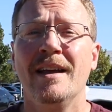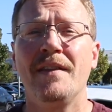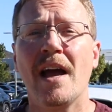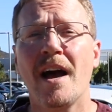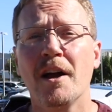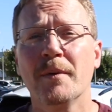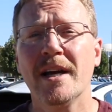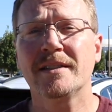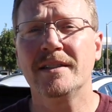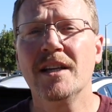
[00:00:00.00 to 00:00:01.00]
the
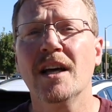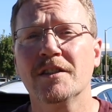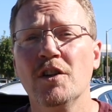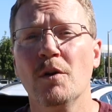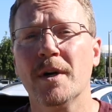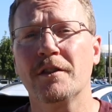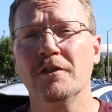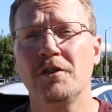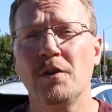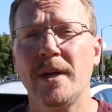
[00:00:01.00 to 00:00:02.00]
IRS does know what
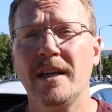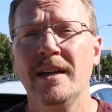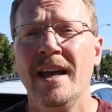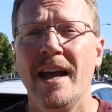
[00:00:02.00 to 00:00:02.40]
they're doing,